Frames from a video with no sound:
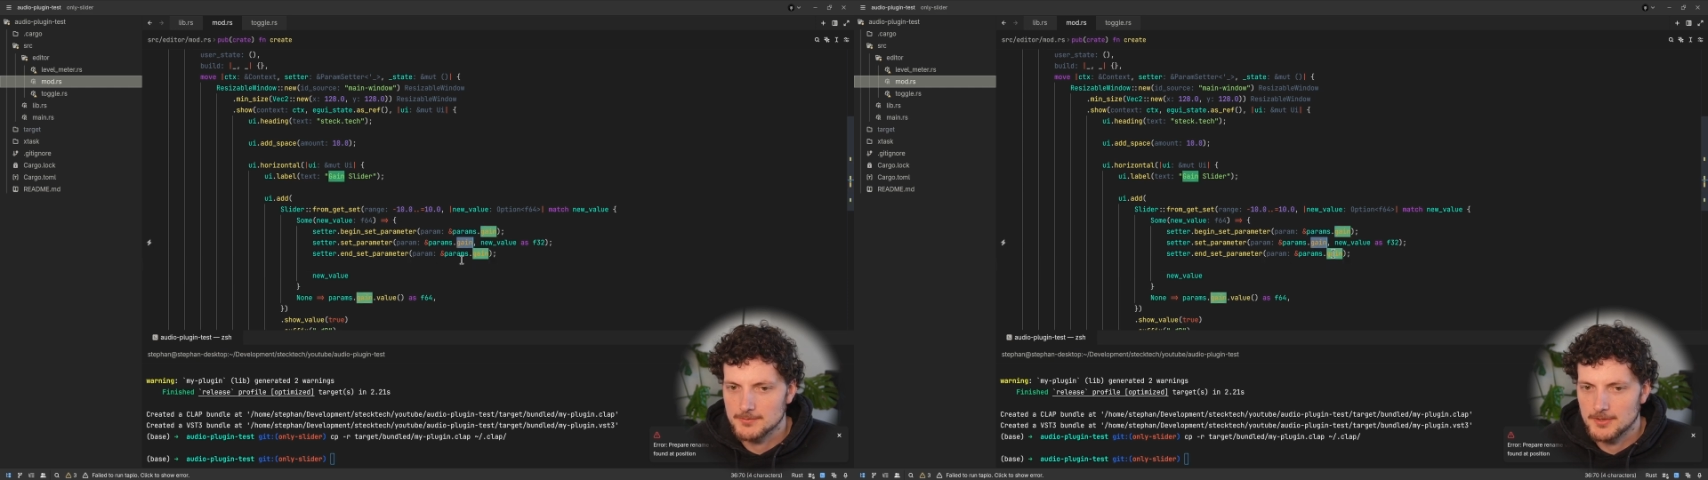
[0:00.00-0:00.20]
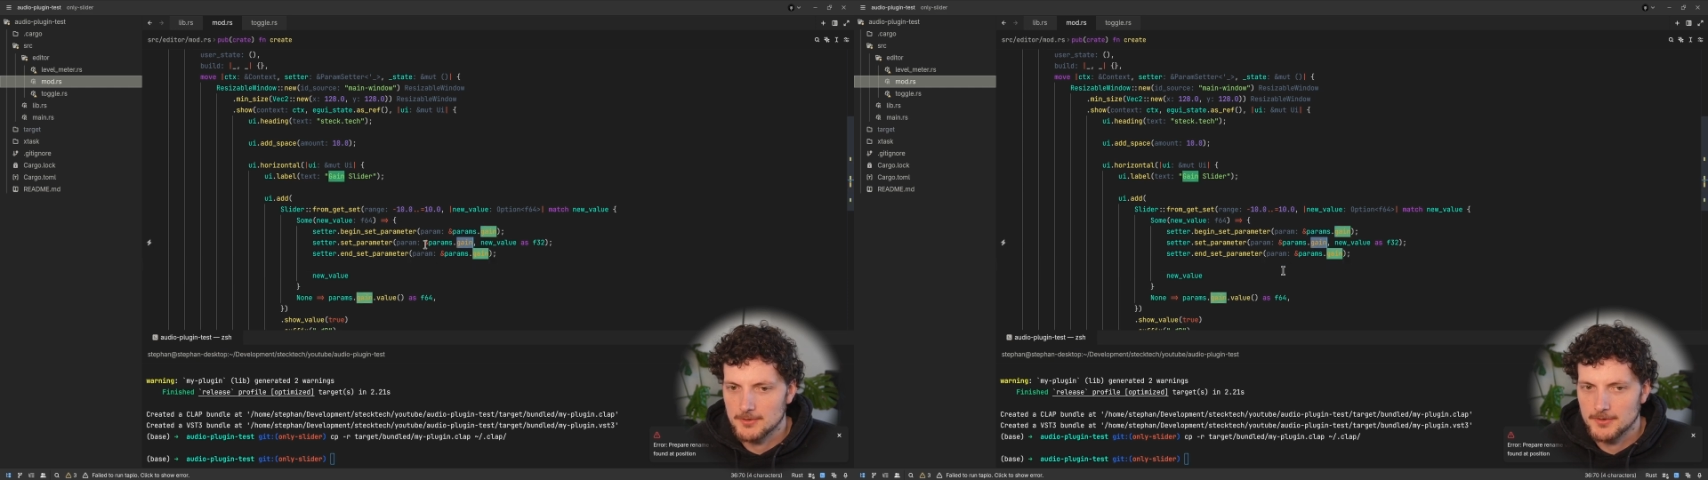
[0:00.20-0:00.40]

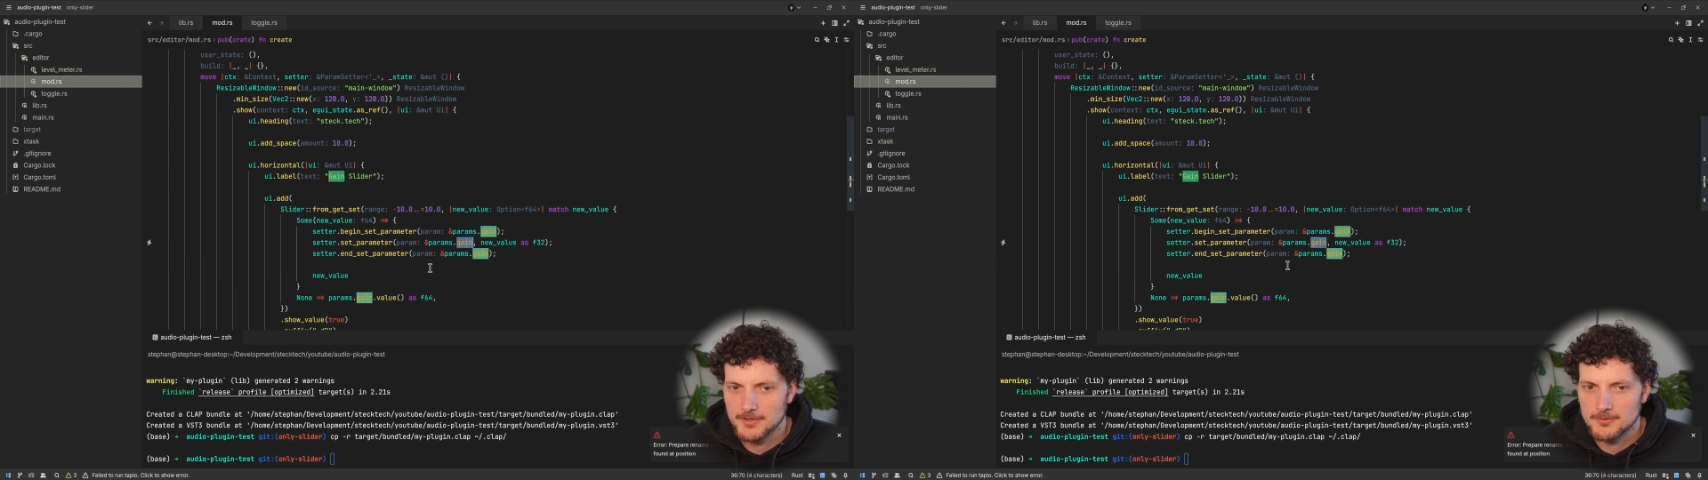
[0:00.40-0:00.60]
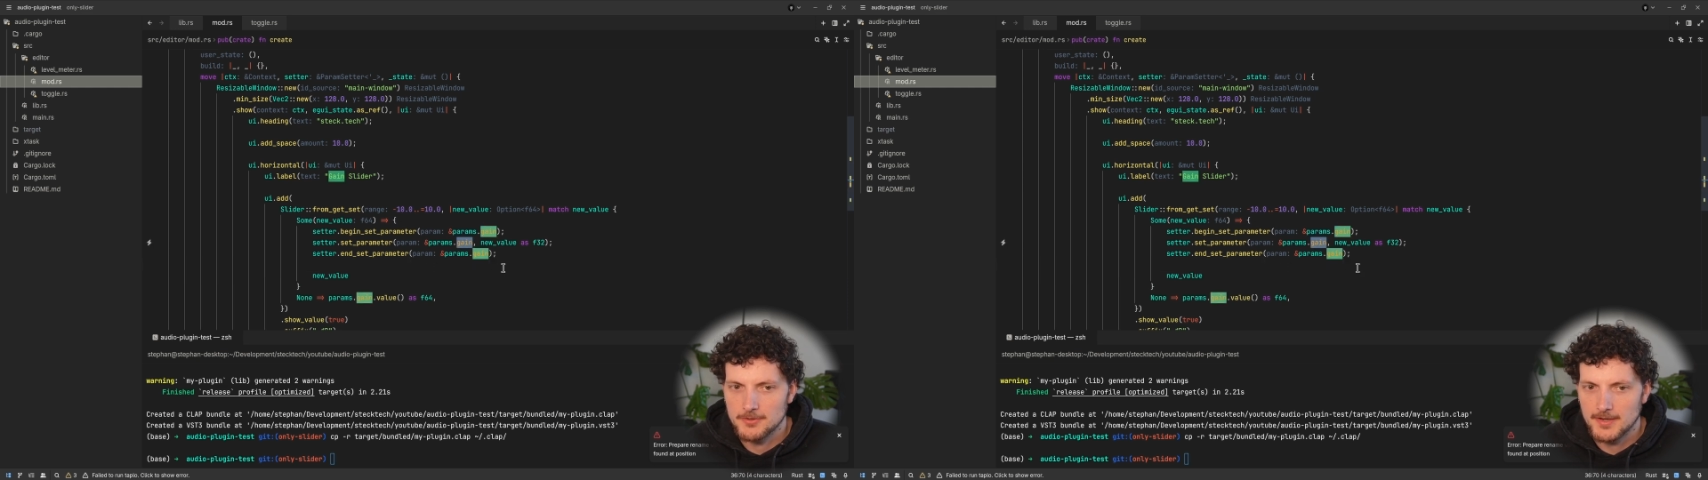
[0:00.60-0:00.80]
were
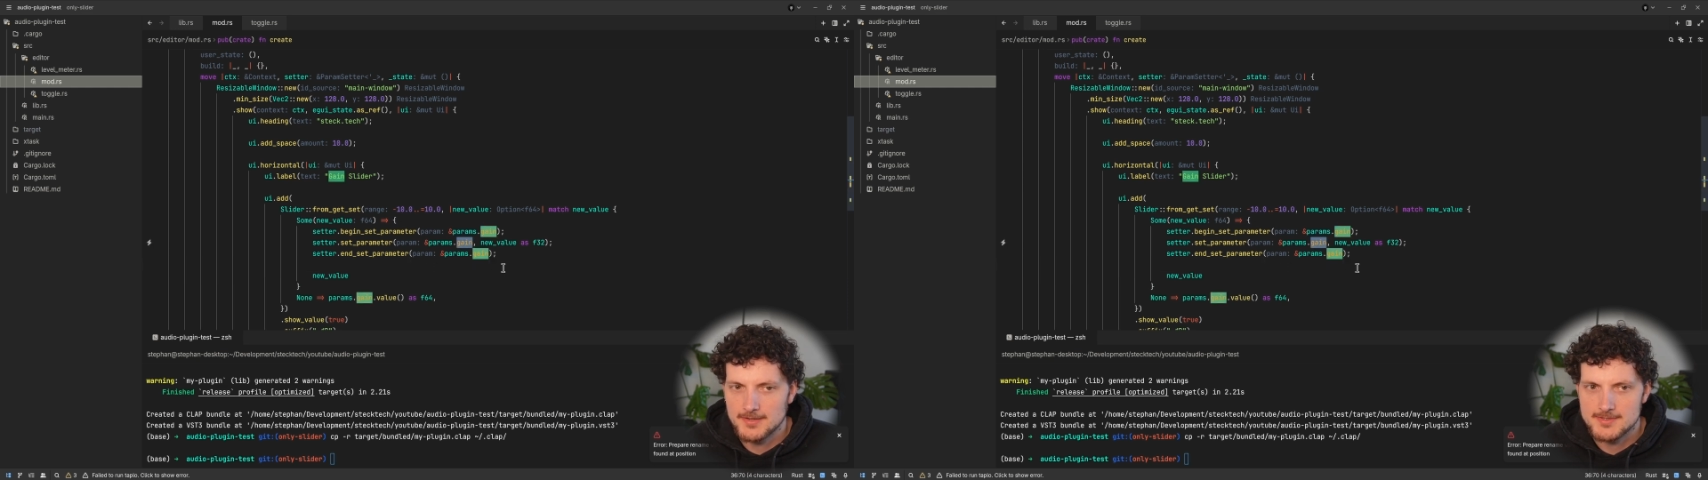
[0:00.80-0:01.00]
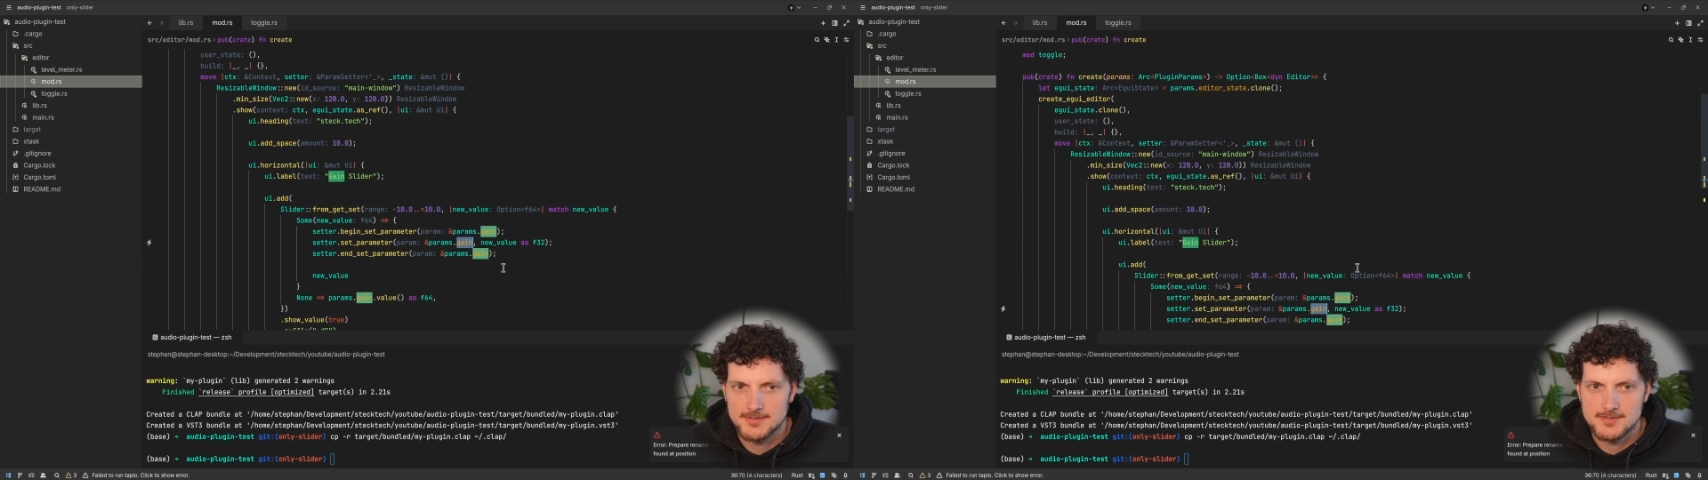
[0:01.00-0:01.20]
already
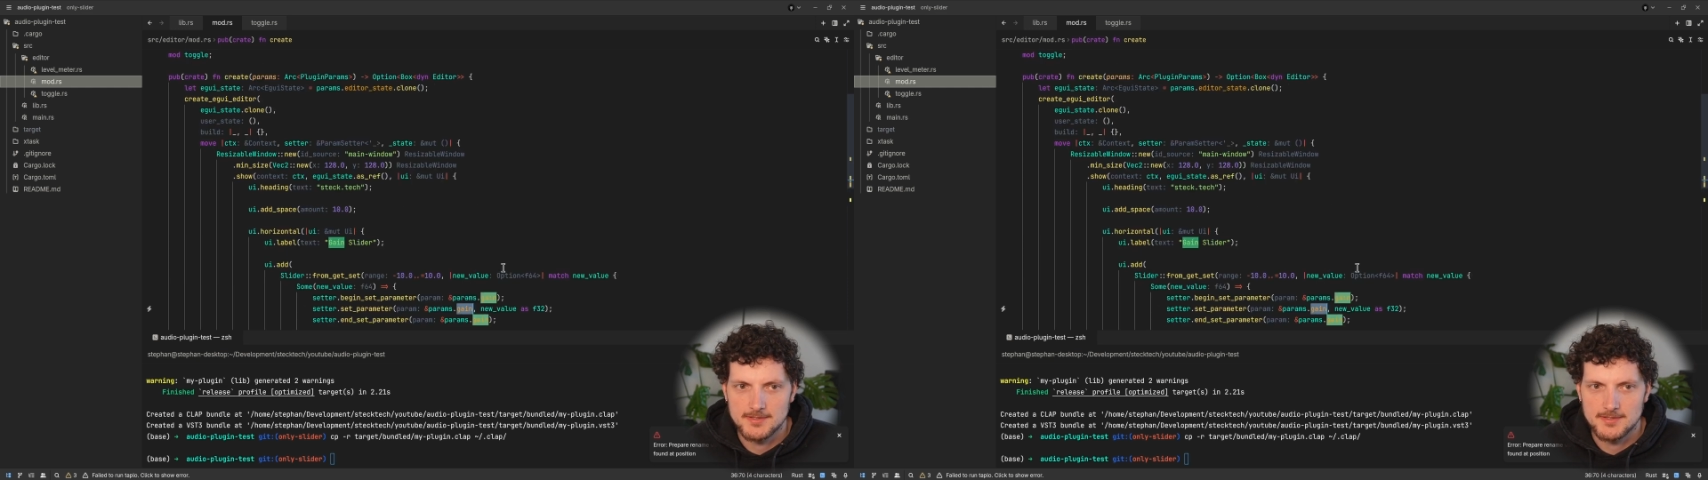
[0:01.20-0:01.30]
connected.